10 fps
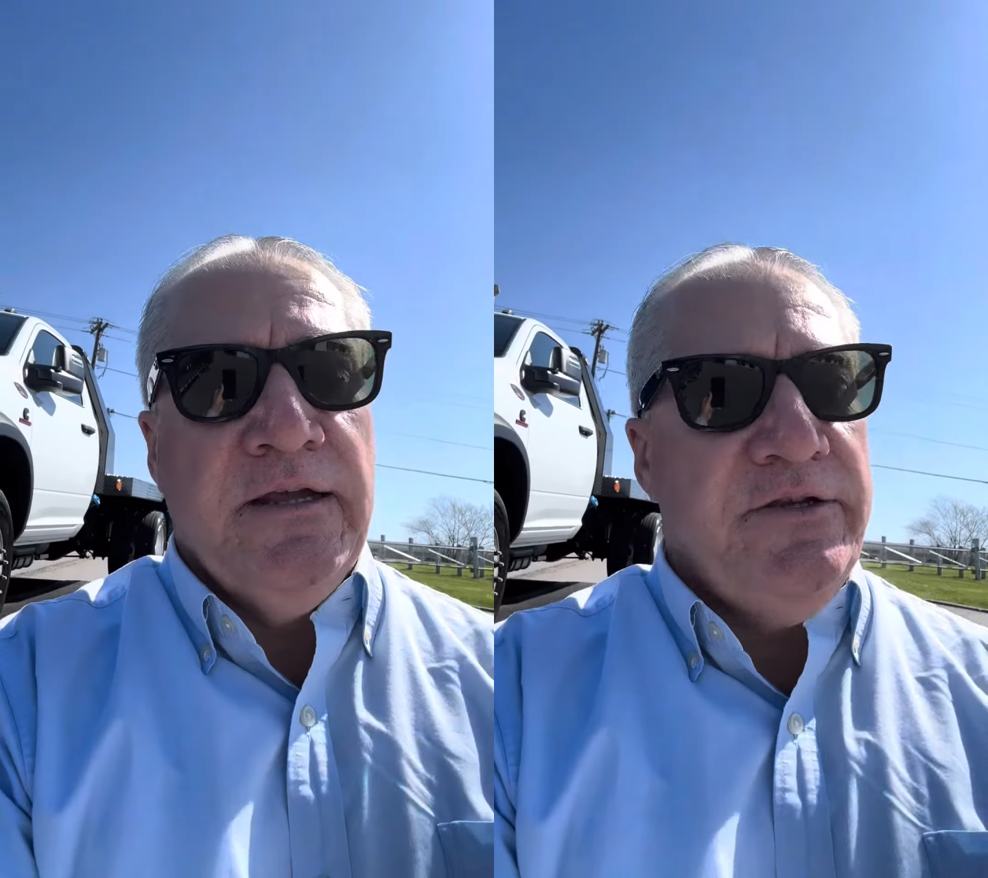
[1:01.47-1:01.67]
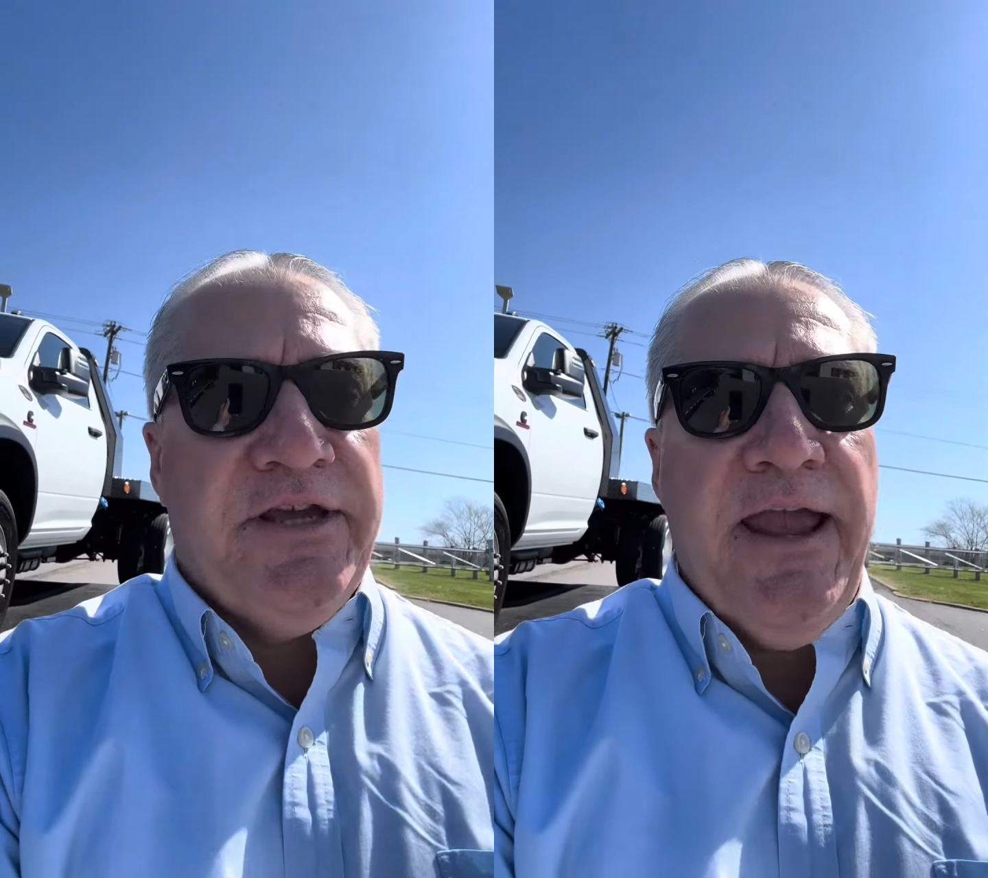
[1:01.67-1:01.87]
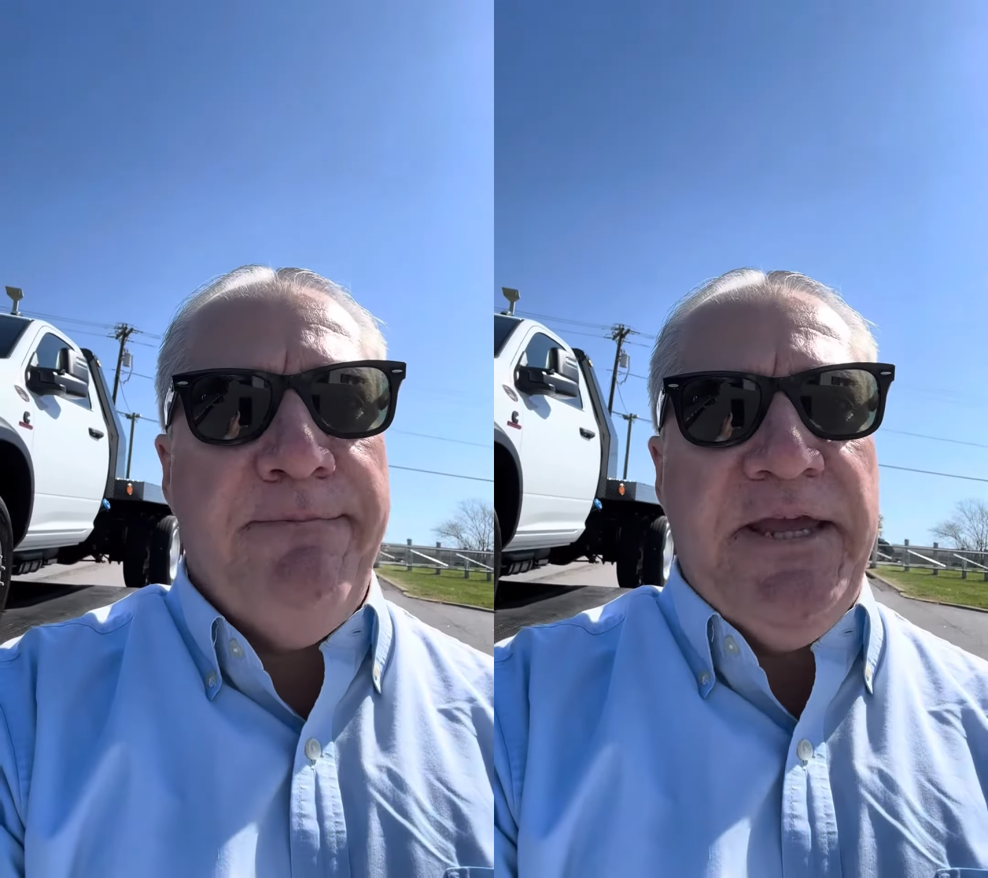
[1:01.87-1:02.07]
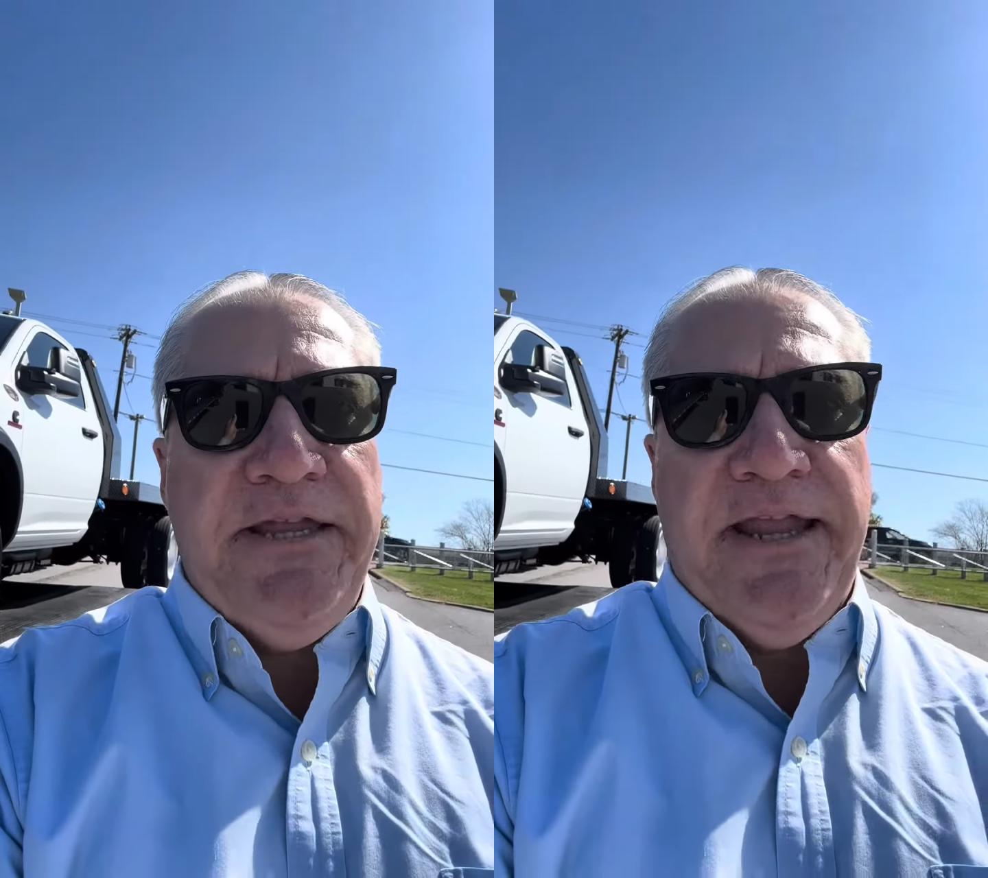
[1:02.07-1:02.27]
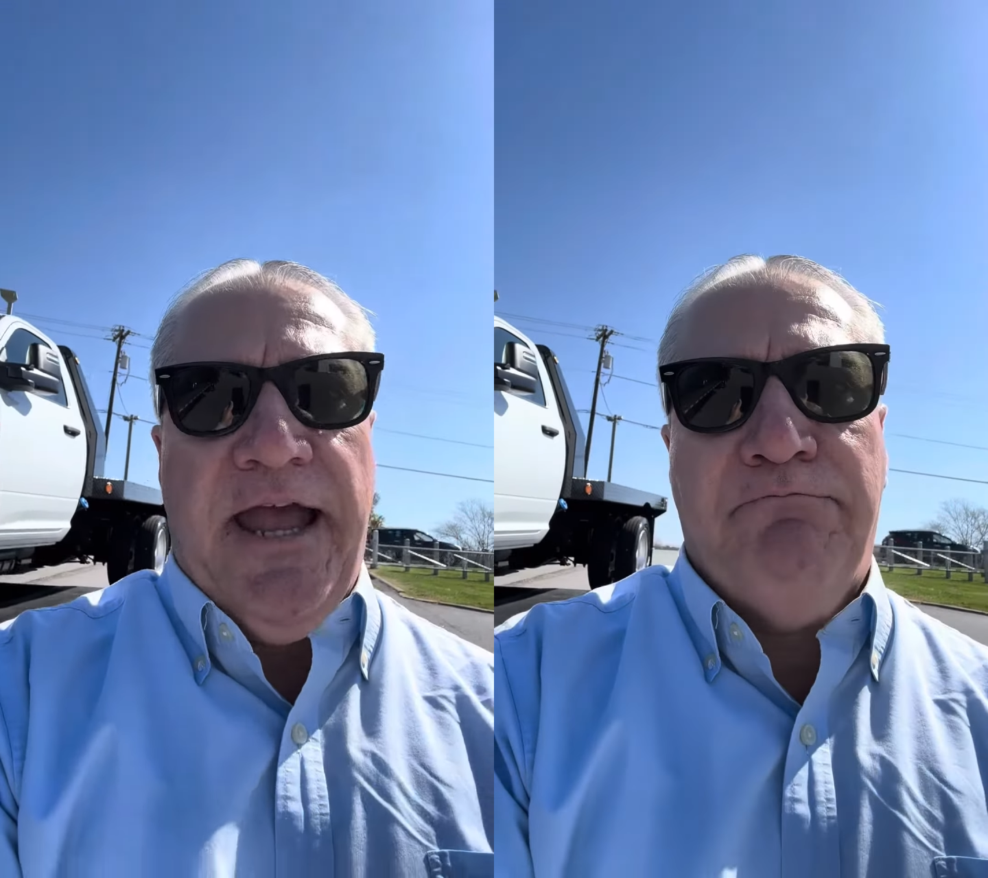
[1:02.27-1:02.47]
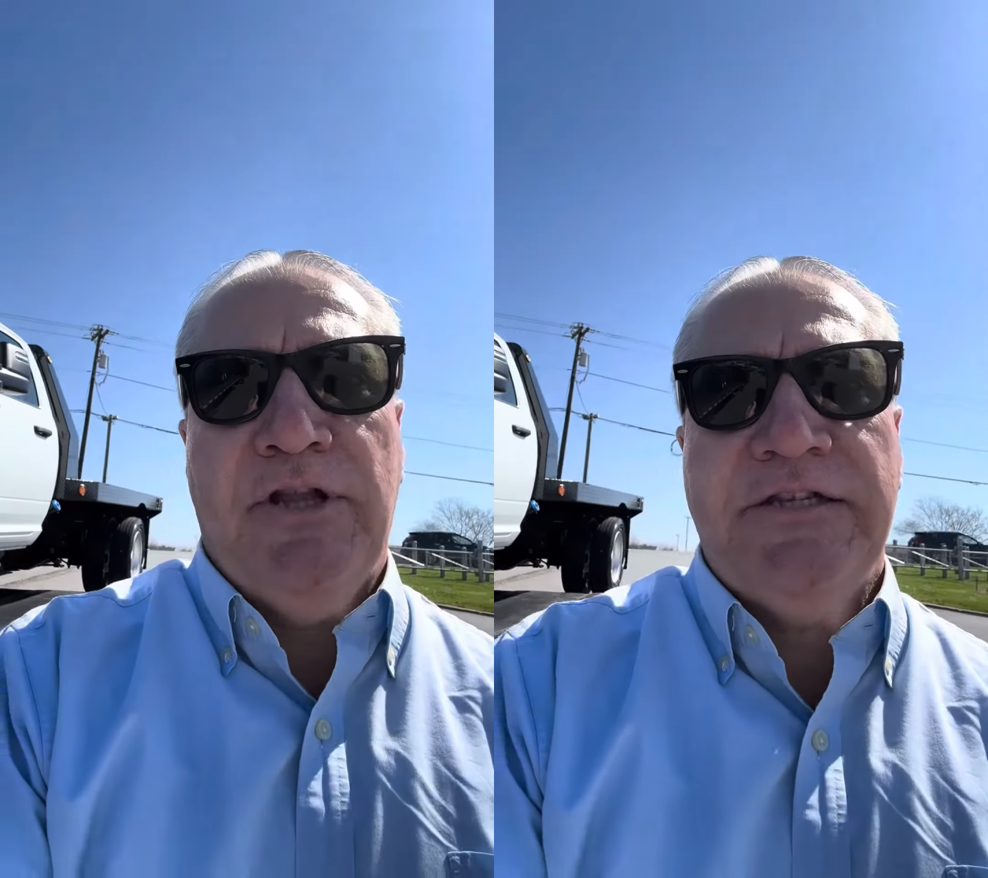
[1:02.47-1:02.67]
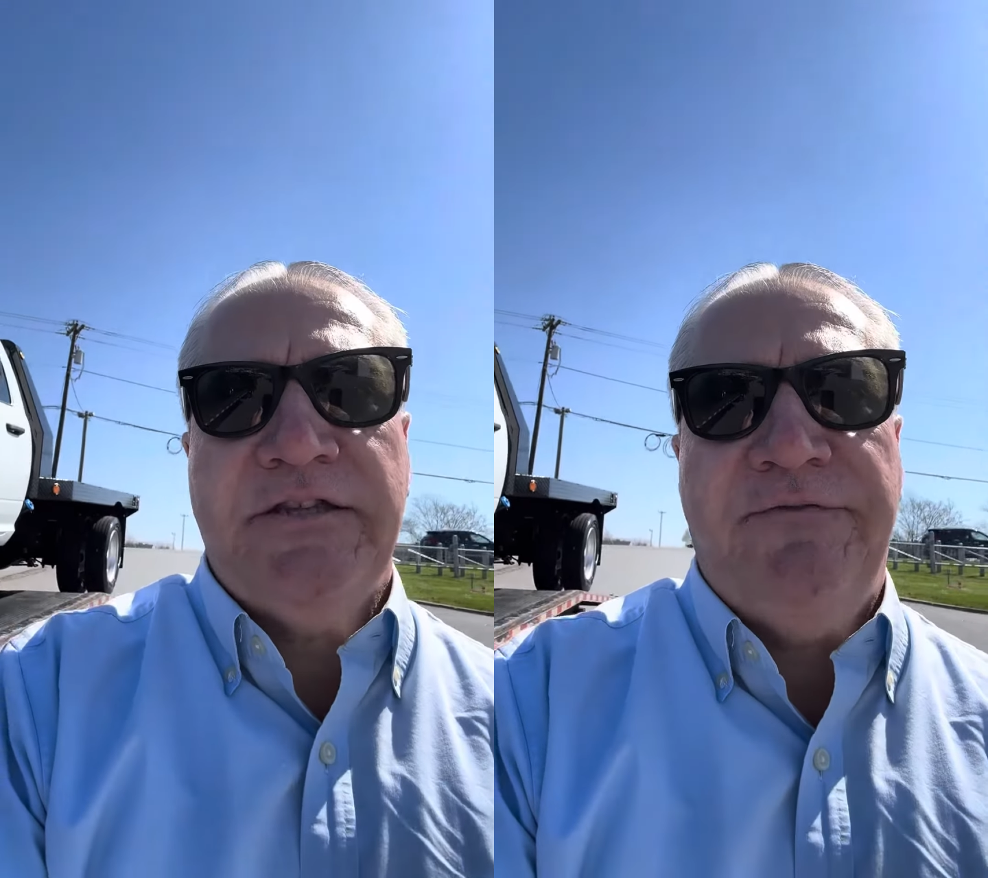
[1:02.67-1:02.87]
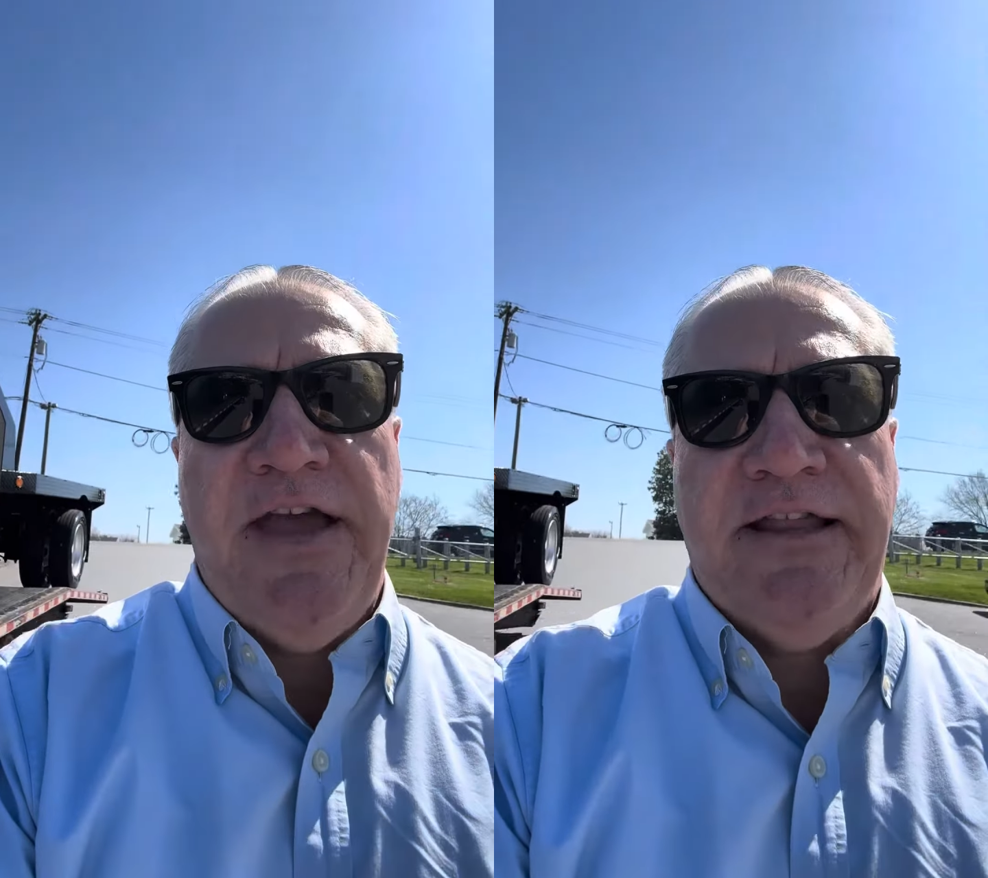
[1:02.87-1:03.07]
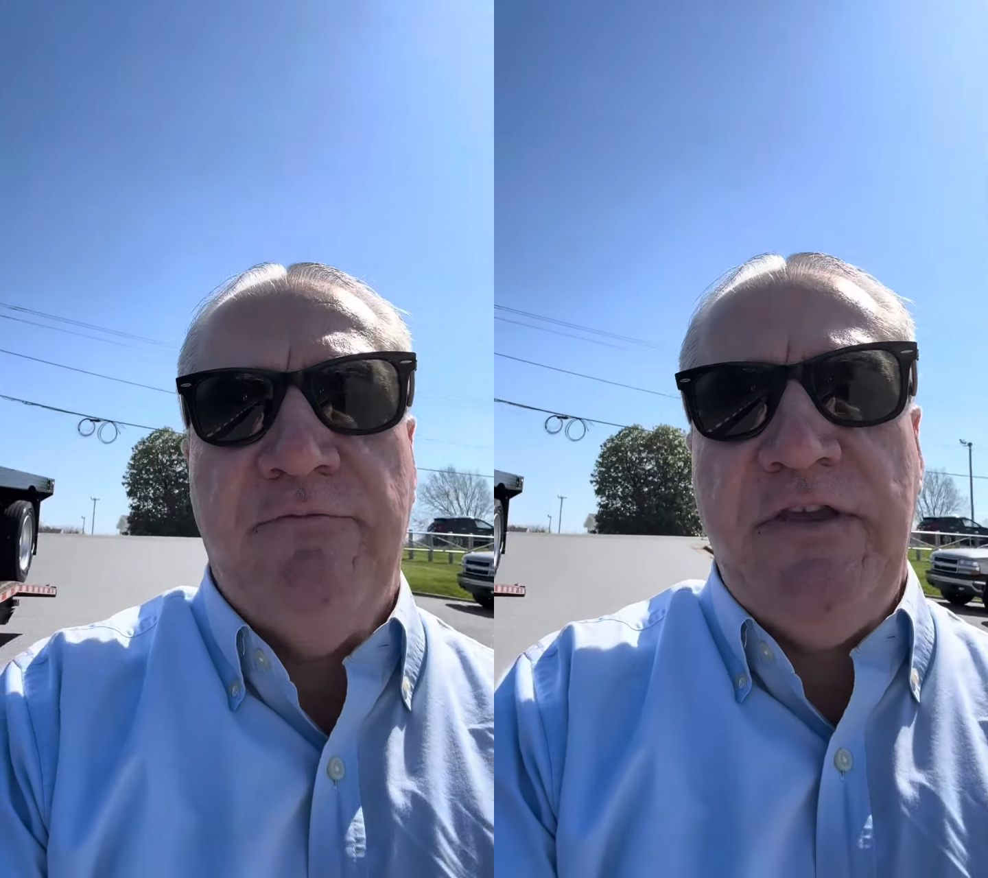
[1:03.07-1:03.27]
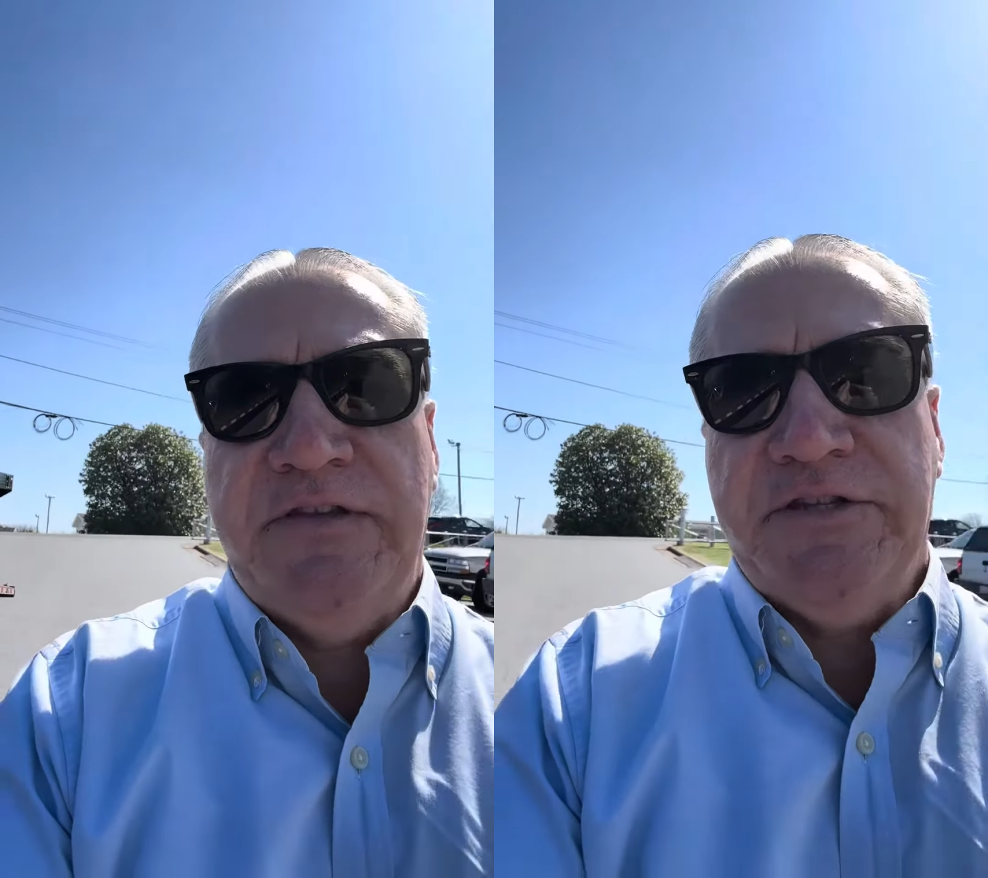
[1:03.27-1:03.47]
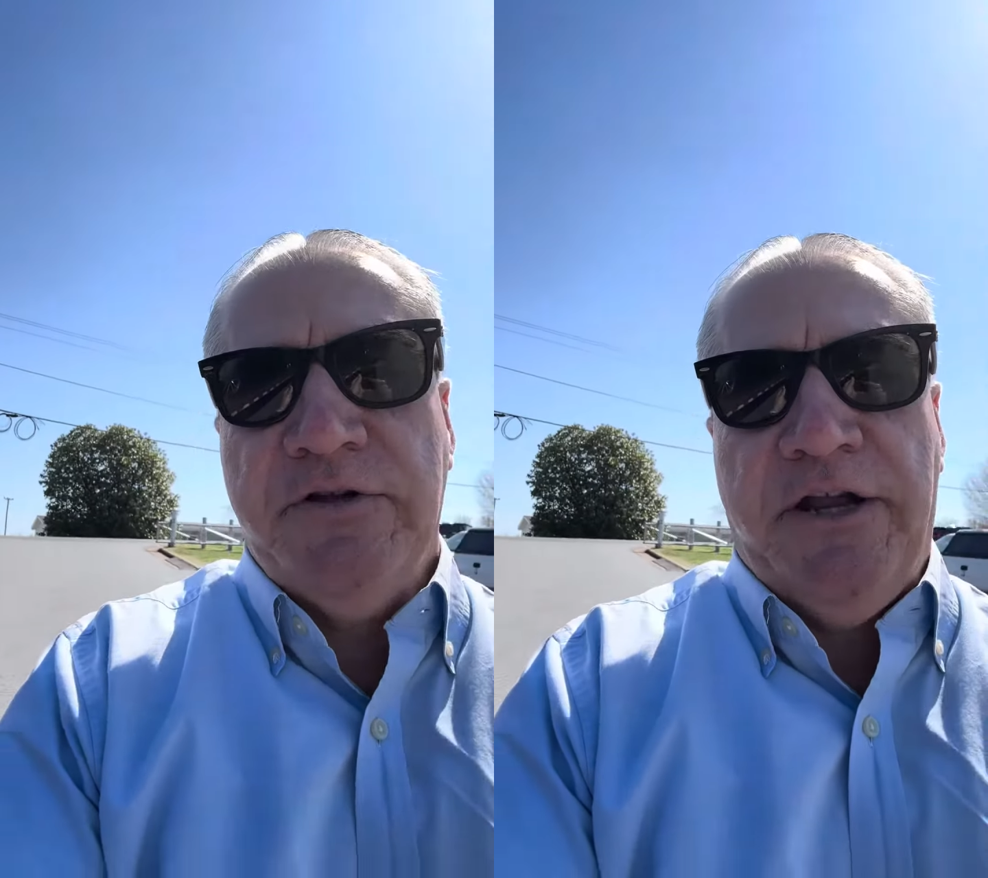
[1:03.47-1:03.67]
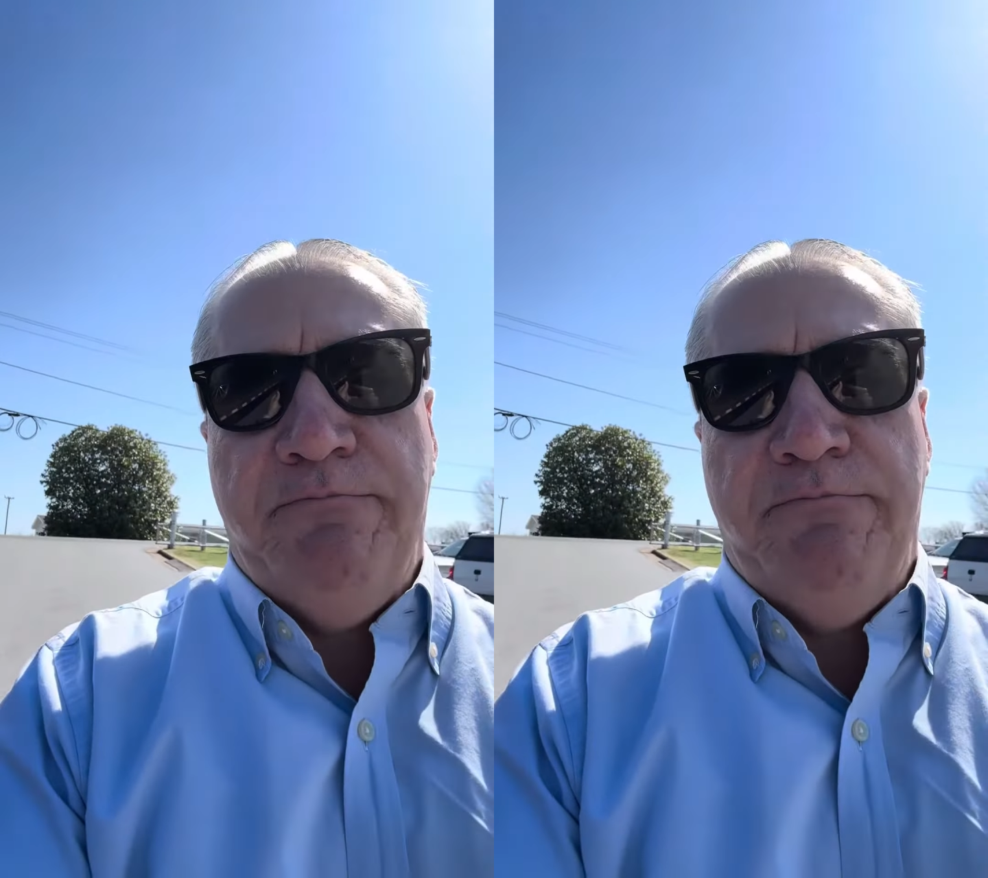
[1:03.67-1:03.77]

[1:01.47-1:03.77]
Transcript: You can't beat that. Plus the fact that we've still got a